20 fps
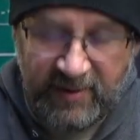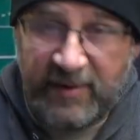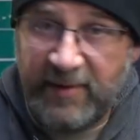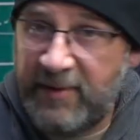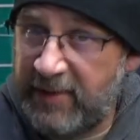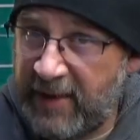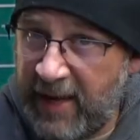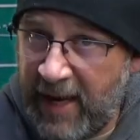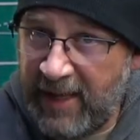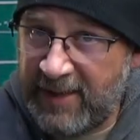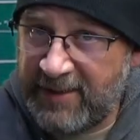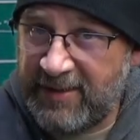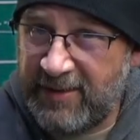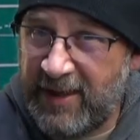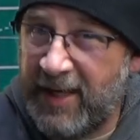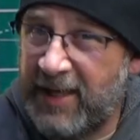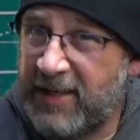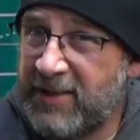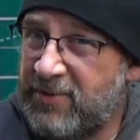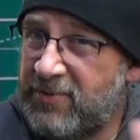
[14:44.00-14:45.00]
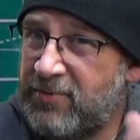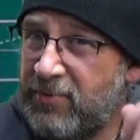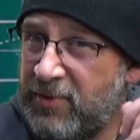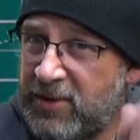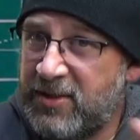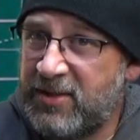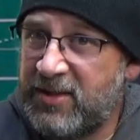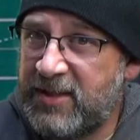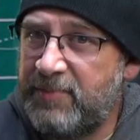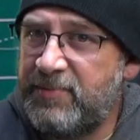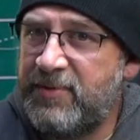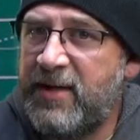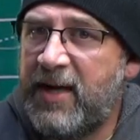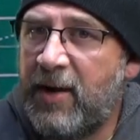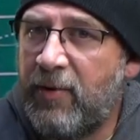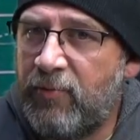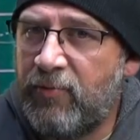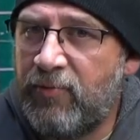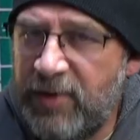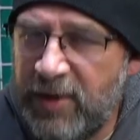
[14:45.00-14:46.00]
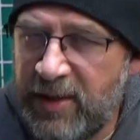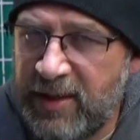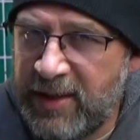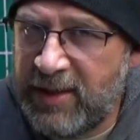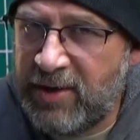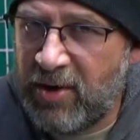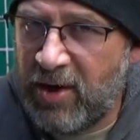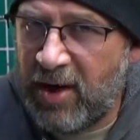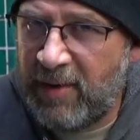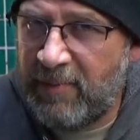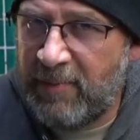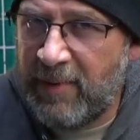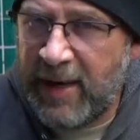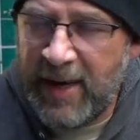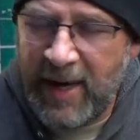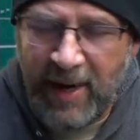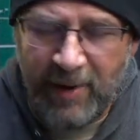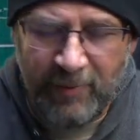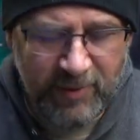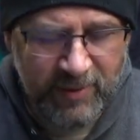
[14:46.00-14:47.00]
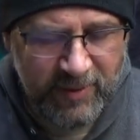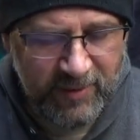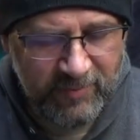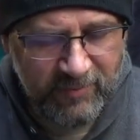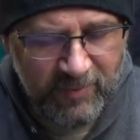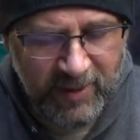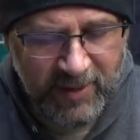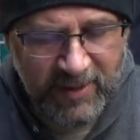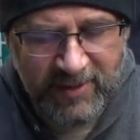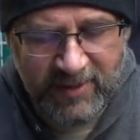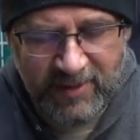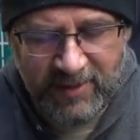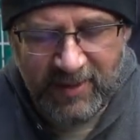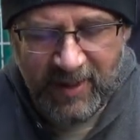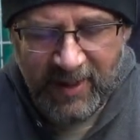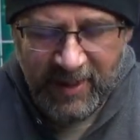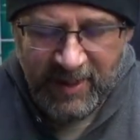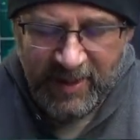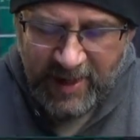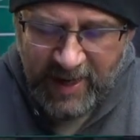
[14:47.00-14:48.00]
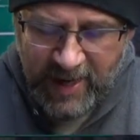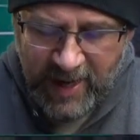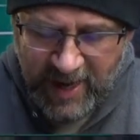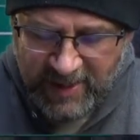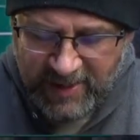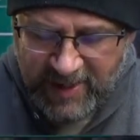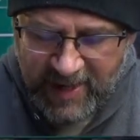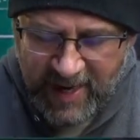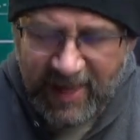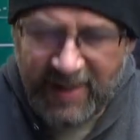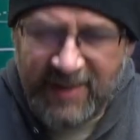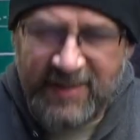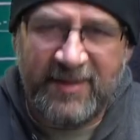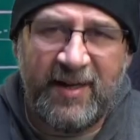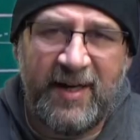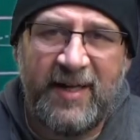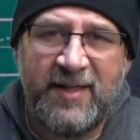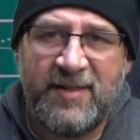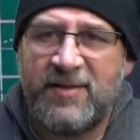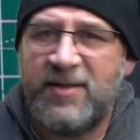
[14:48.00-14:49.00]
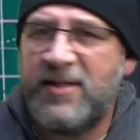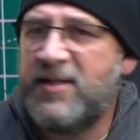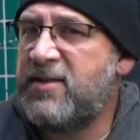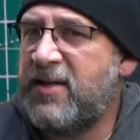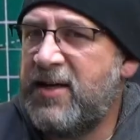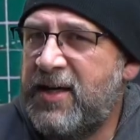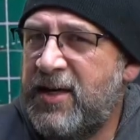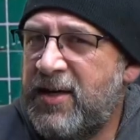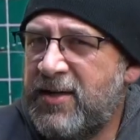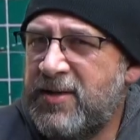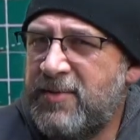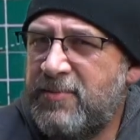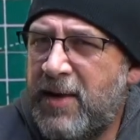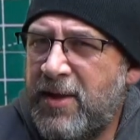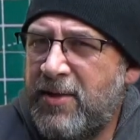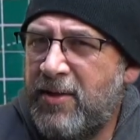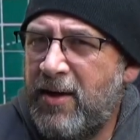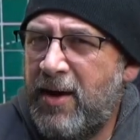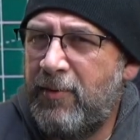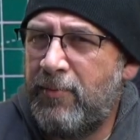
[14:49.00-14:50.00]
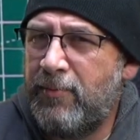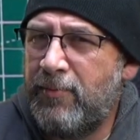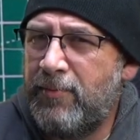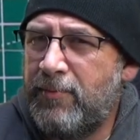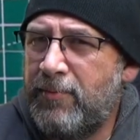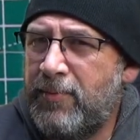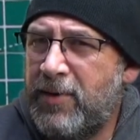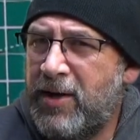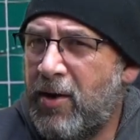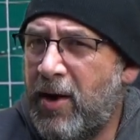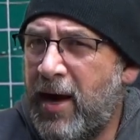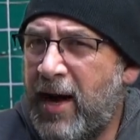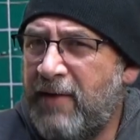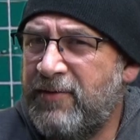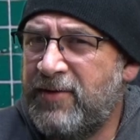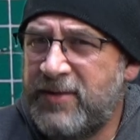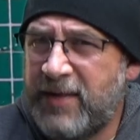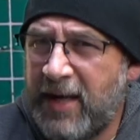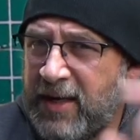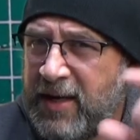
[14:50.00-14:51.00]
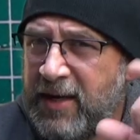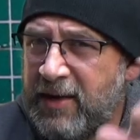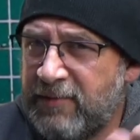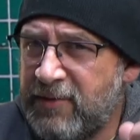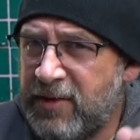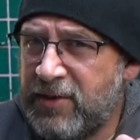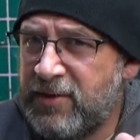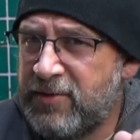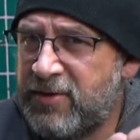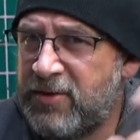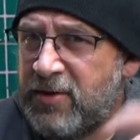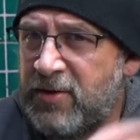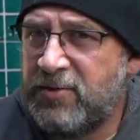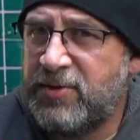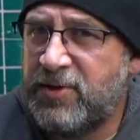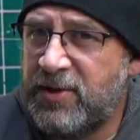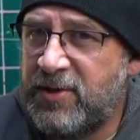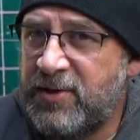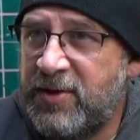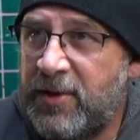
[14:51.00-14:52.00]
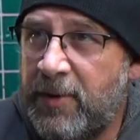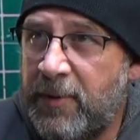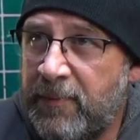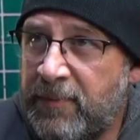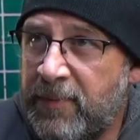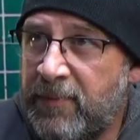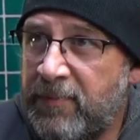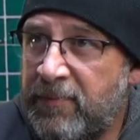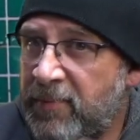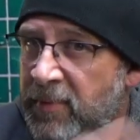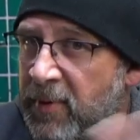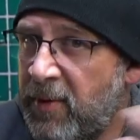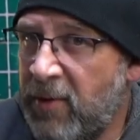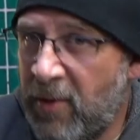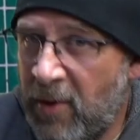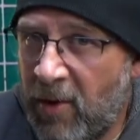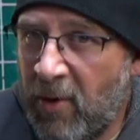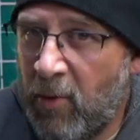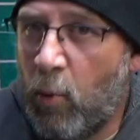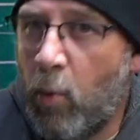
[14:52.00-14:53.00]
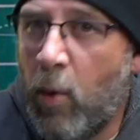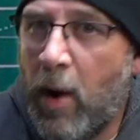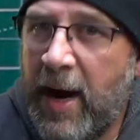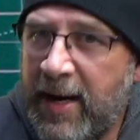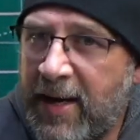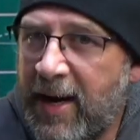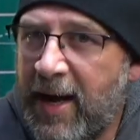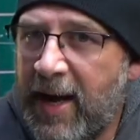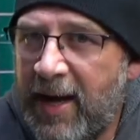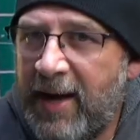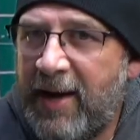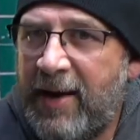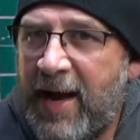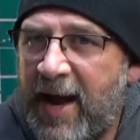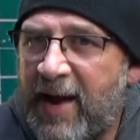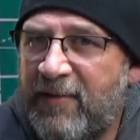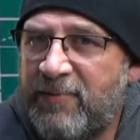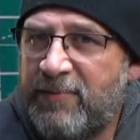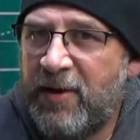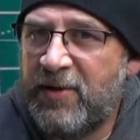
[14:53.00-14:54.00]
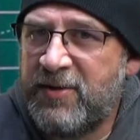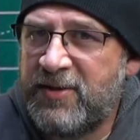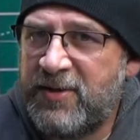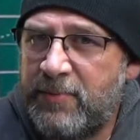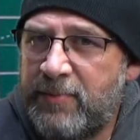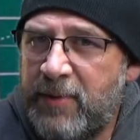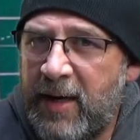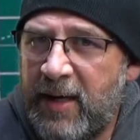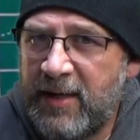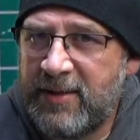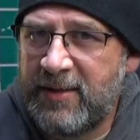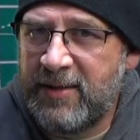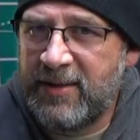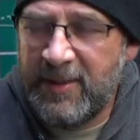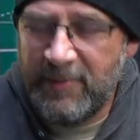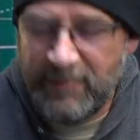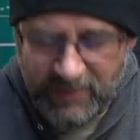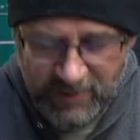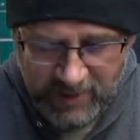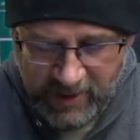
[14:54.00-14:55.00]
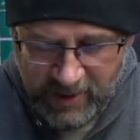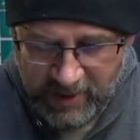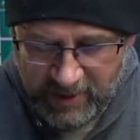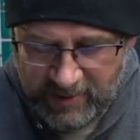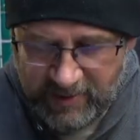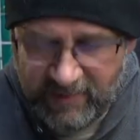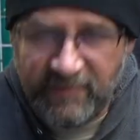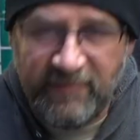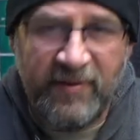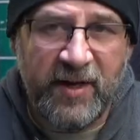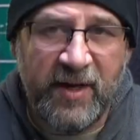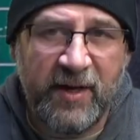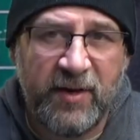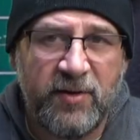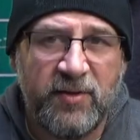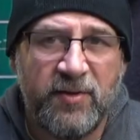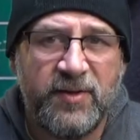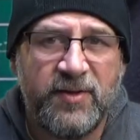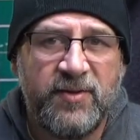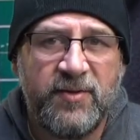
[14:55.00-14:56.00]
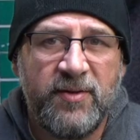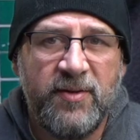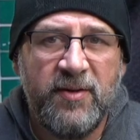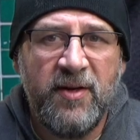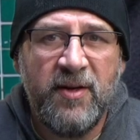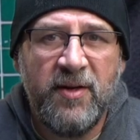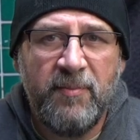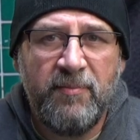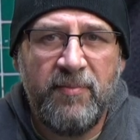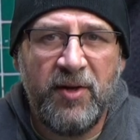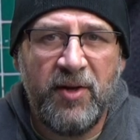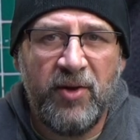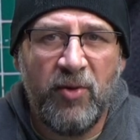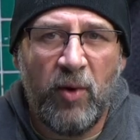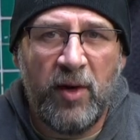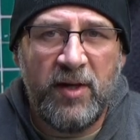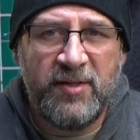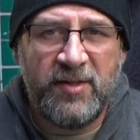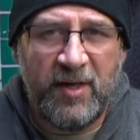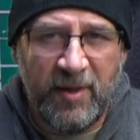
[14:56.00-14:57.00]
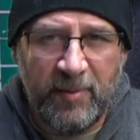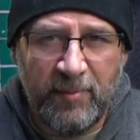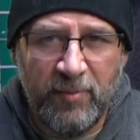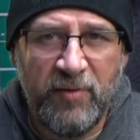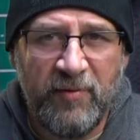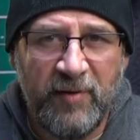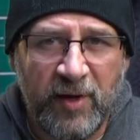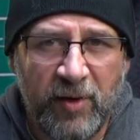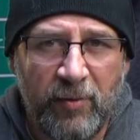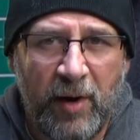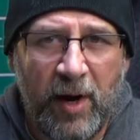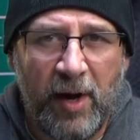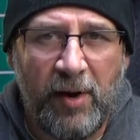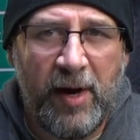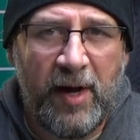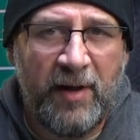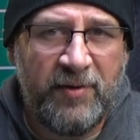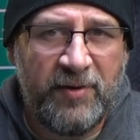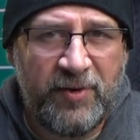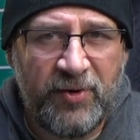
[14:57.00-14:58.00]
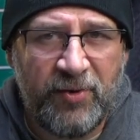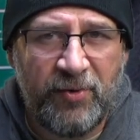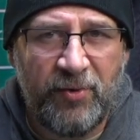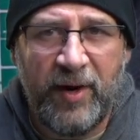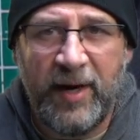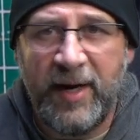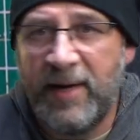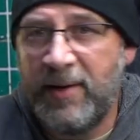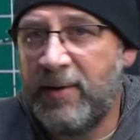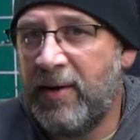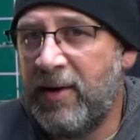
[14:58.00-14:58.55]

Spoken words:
Gaslands, which is something that really caught my eye when he had Gaslands listed here, because my thought, I have this idea of little soldiers. Why not have post-apocalyptic vehicles be the ones that are moving around on the terrain?